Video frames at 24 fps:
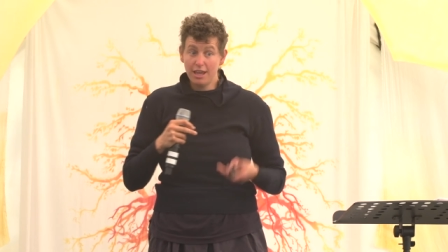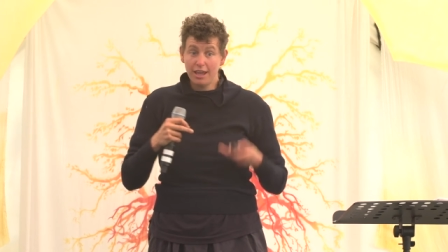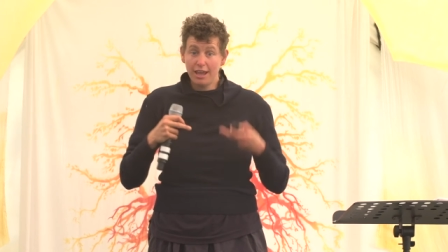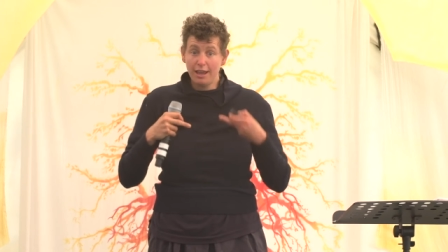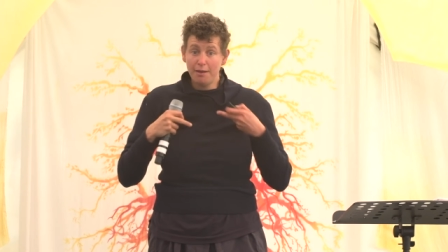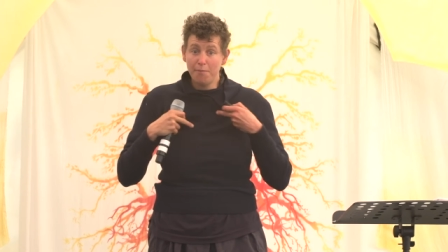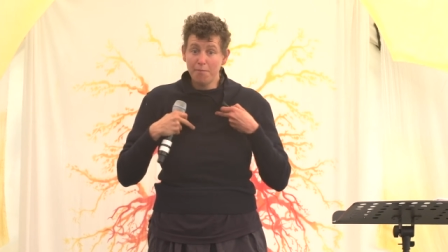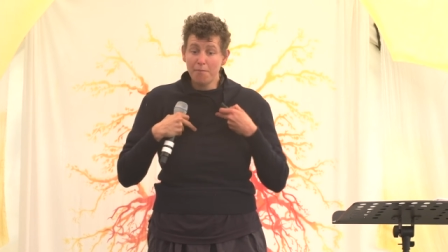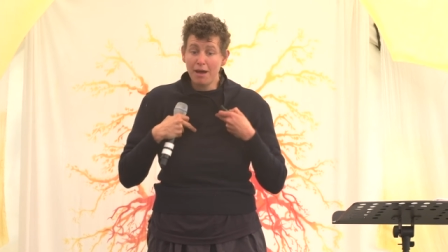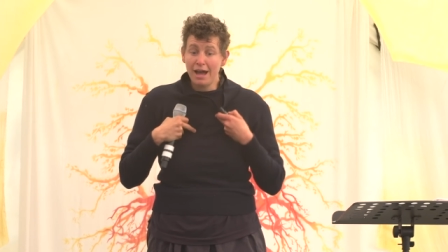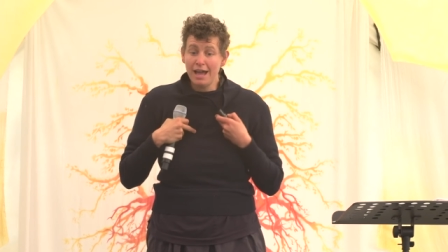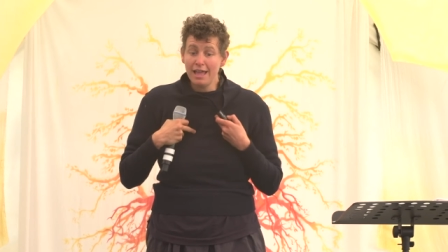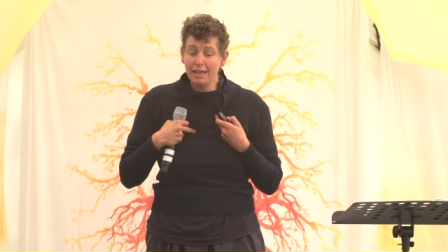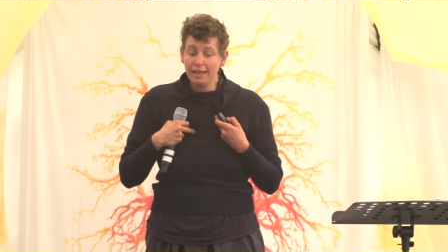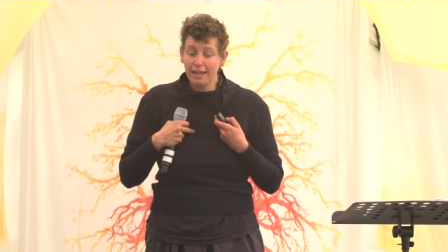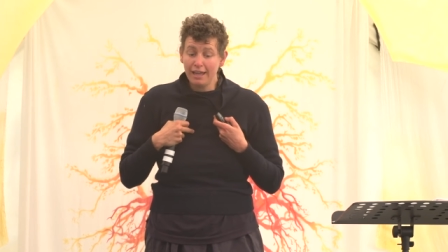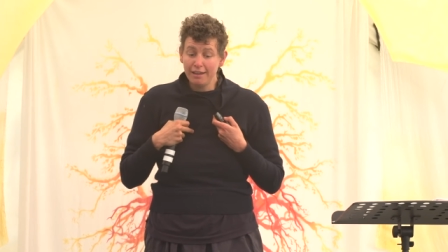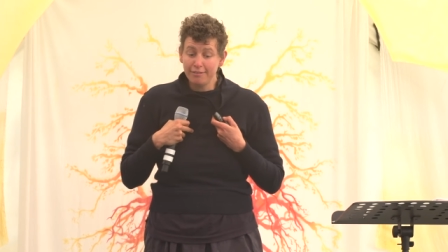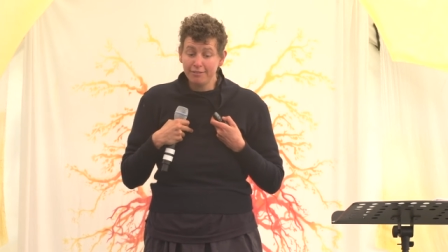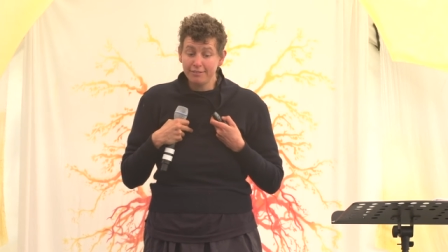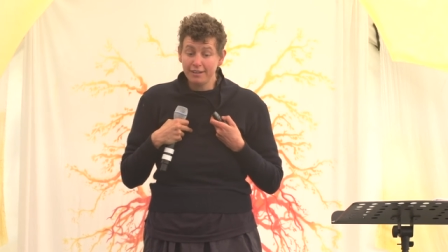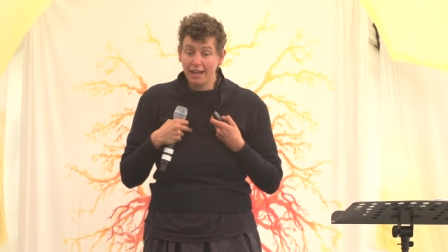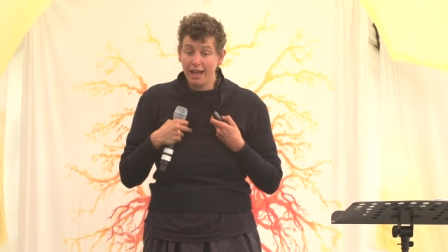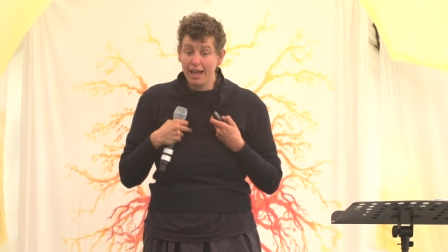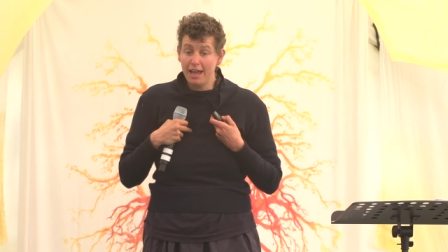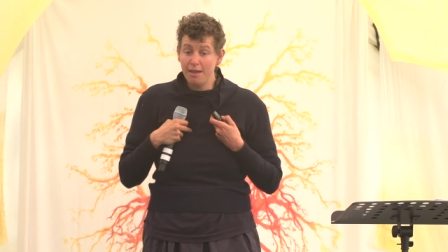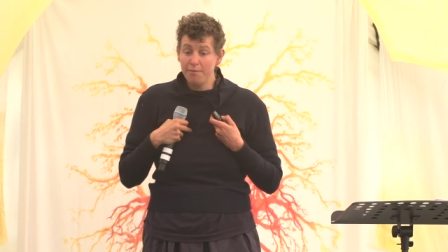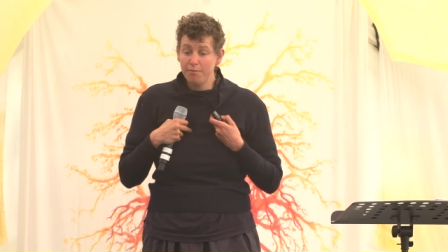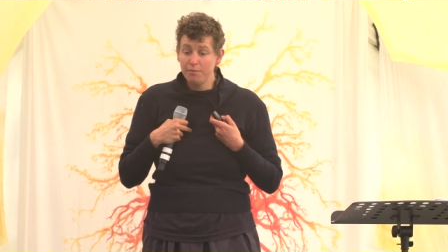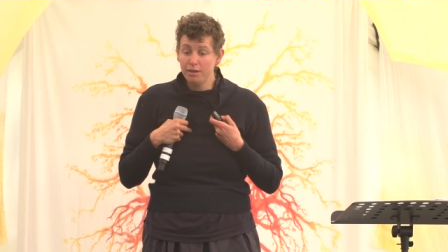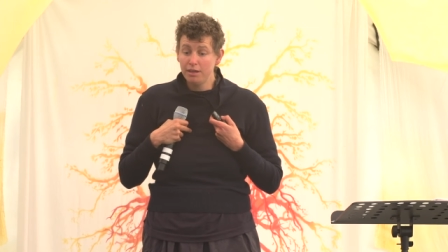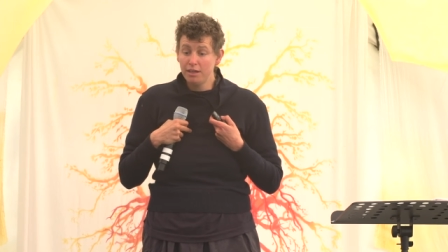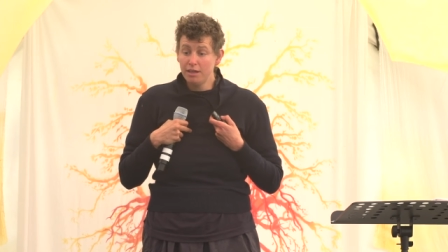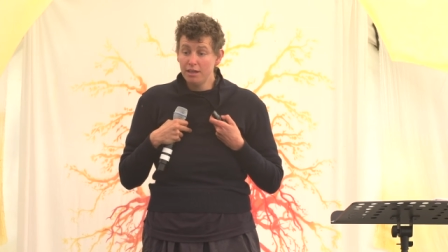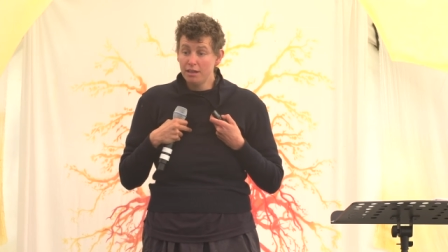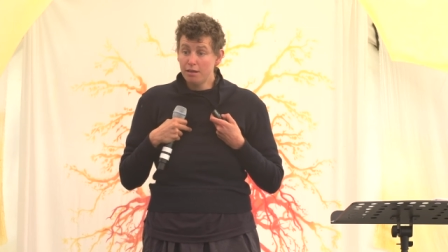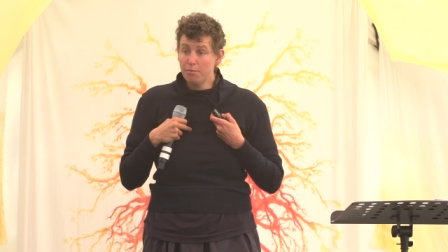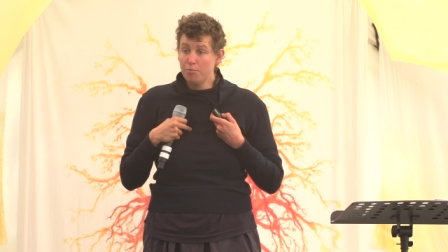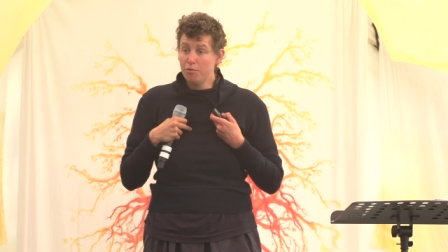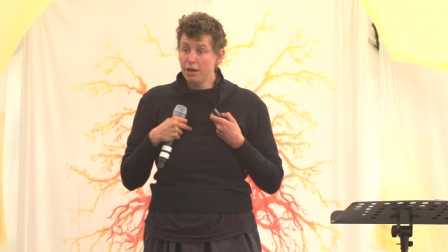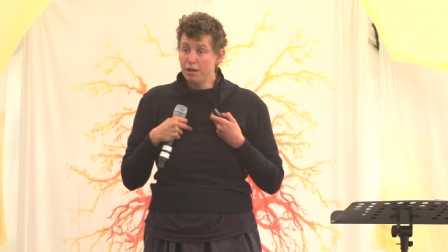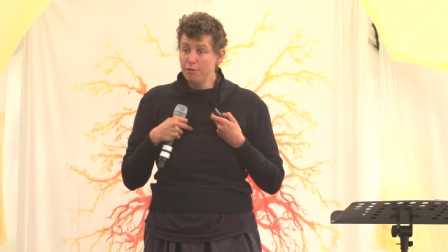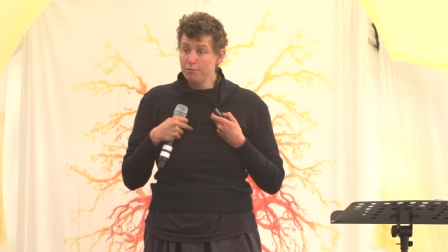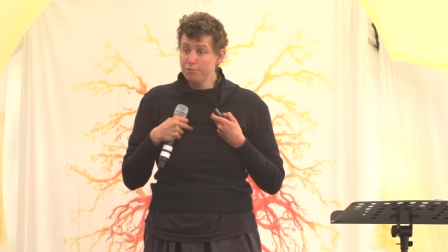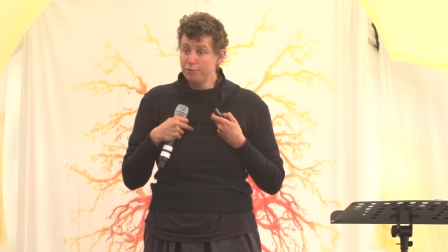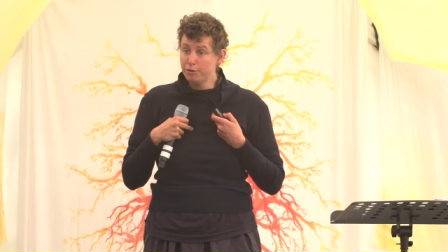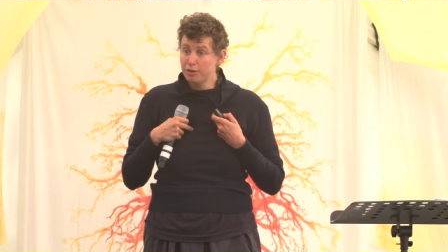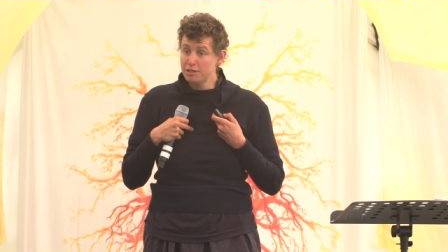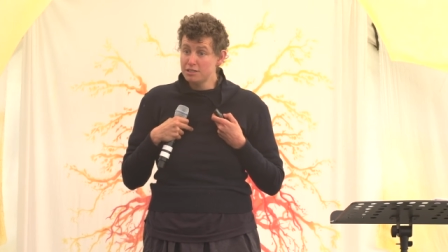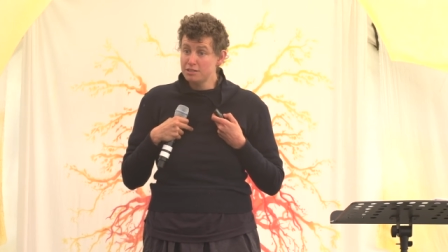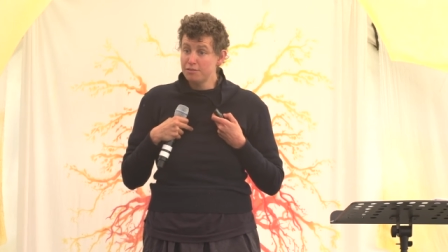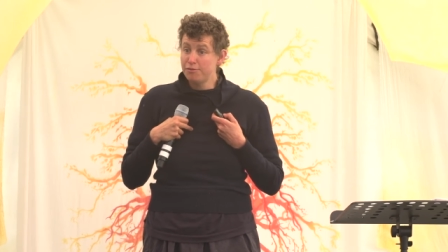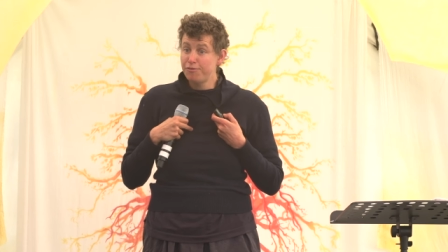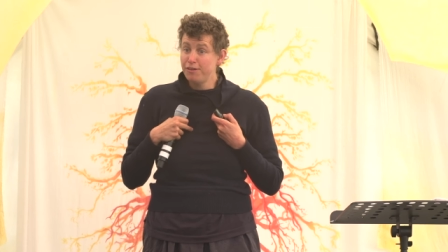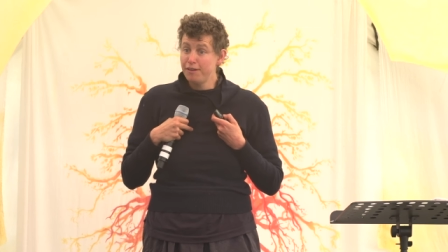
In my lifetime, rainforest,